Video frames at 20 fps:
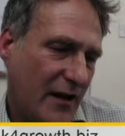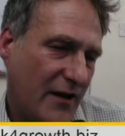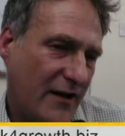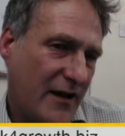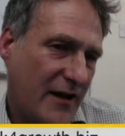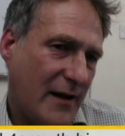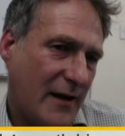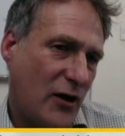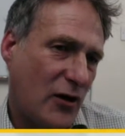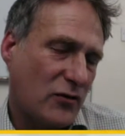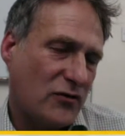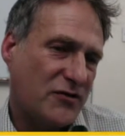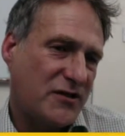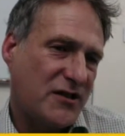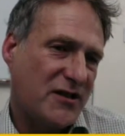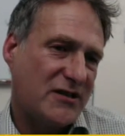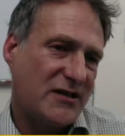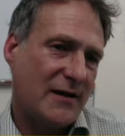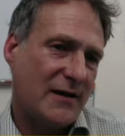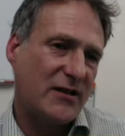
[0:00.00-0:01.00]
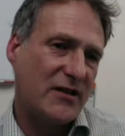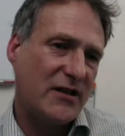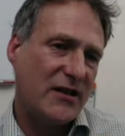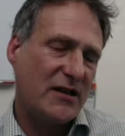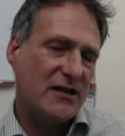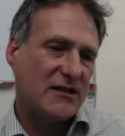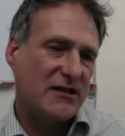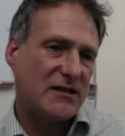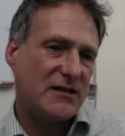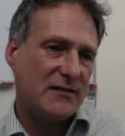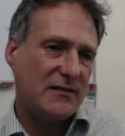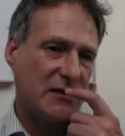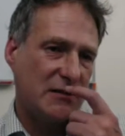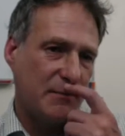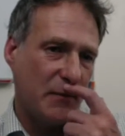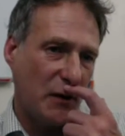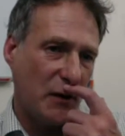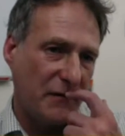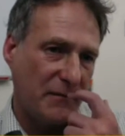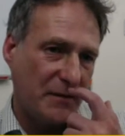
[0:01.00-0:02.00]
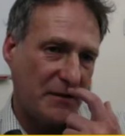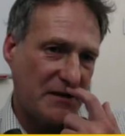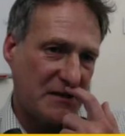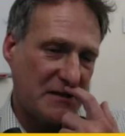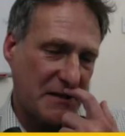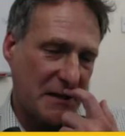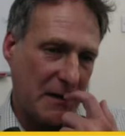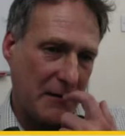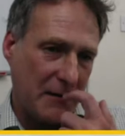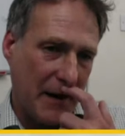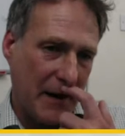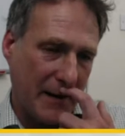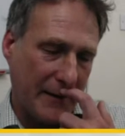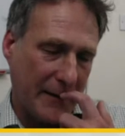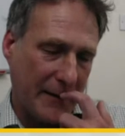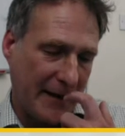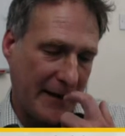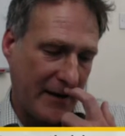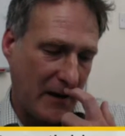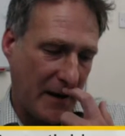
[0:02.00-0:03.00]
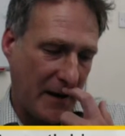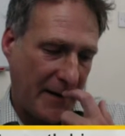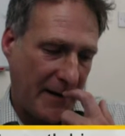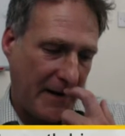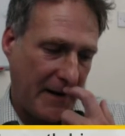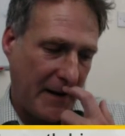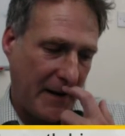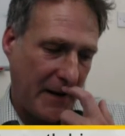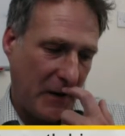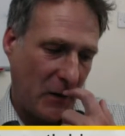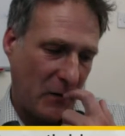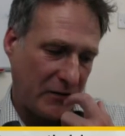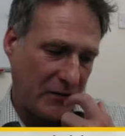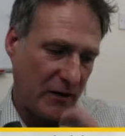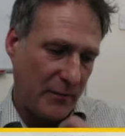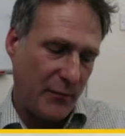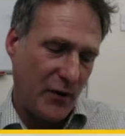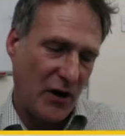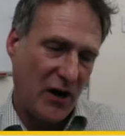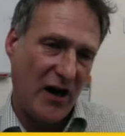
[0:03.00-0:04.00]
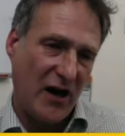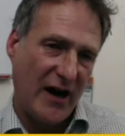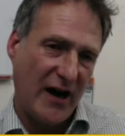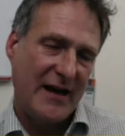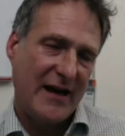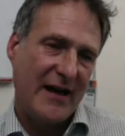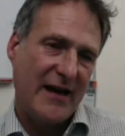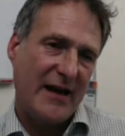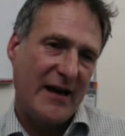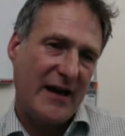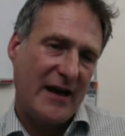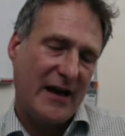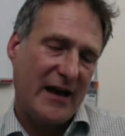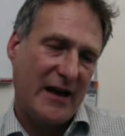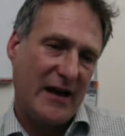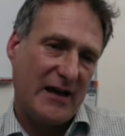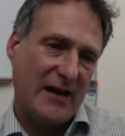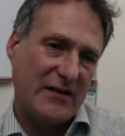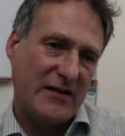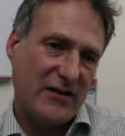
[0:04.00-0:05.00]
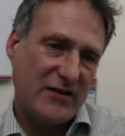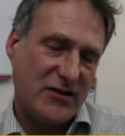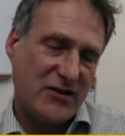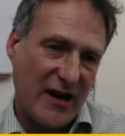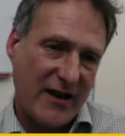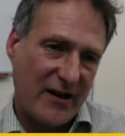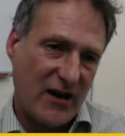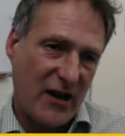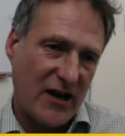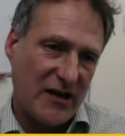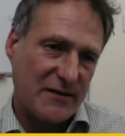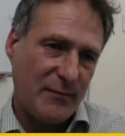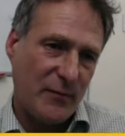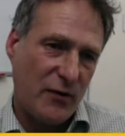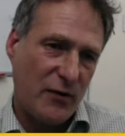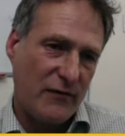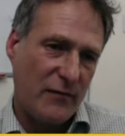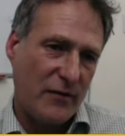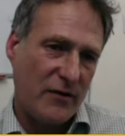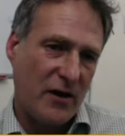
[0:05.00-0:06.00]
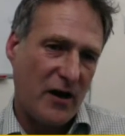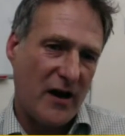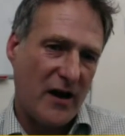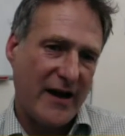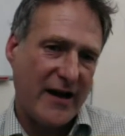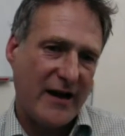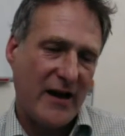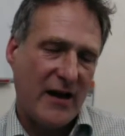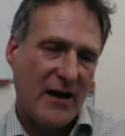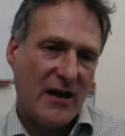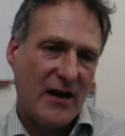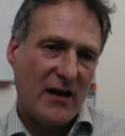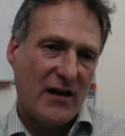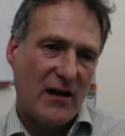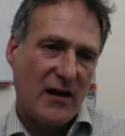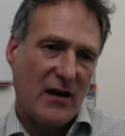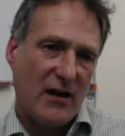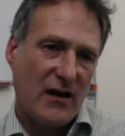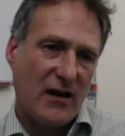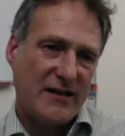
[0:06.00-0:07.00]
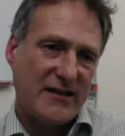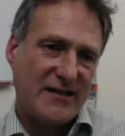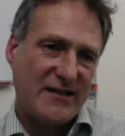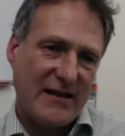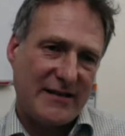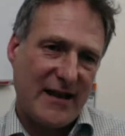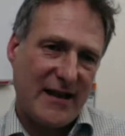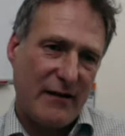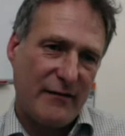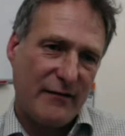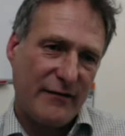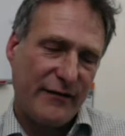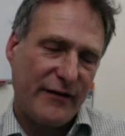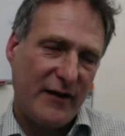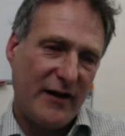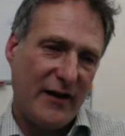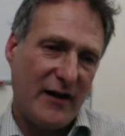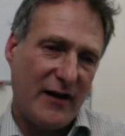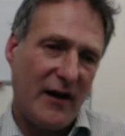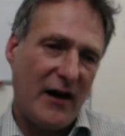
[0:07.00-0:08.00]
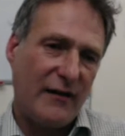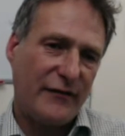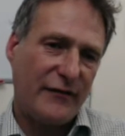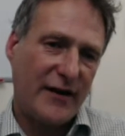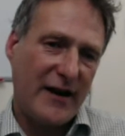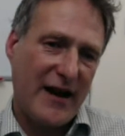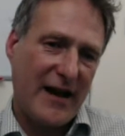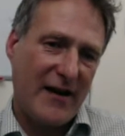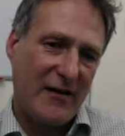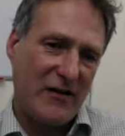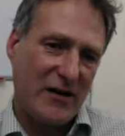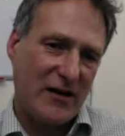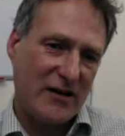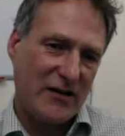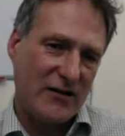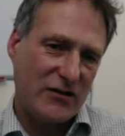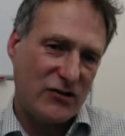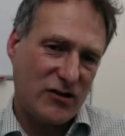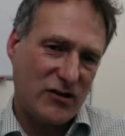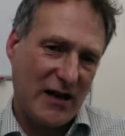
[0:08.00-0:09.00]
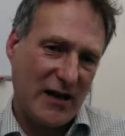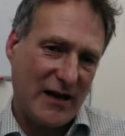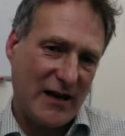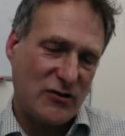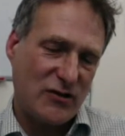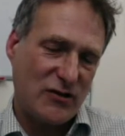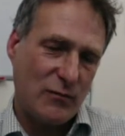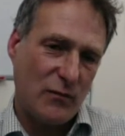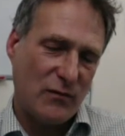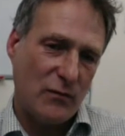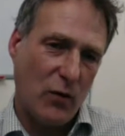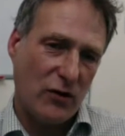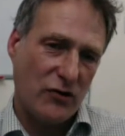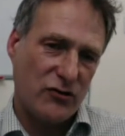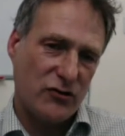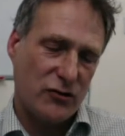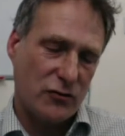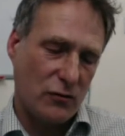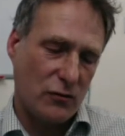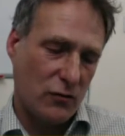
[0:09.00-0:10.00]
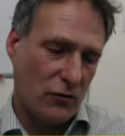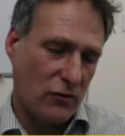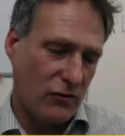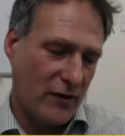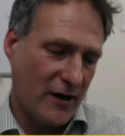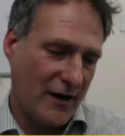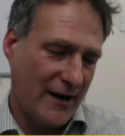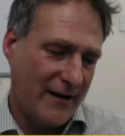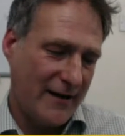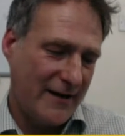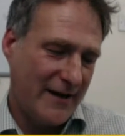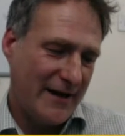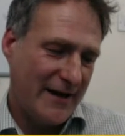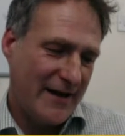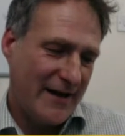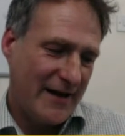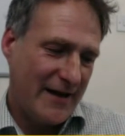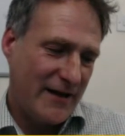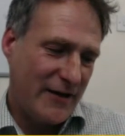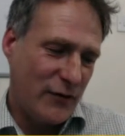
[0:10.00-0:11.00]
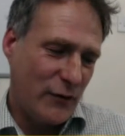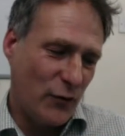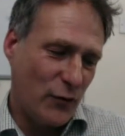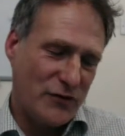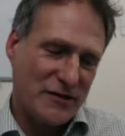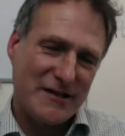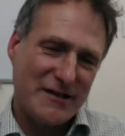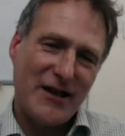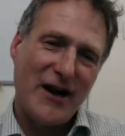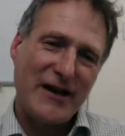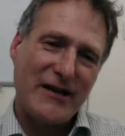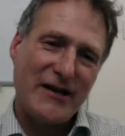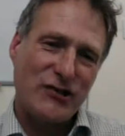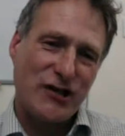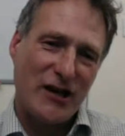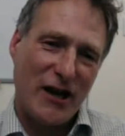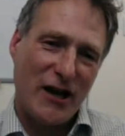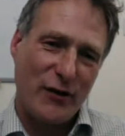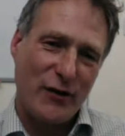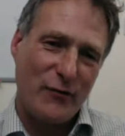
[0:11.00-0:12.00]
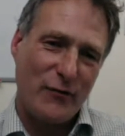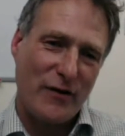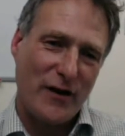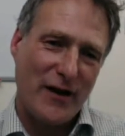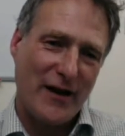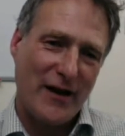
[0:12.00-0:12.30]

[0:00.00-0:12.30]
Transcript: coming on to some of these movements that are out there, like Occupy and the Zeitgeist movement, I sat down for half an hour, James, and watched your slideshow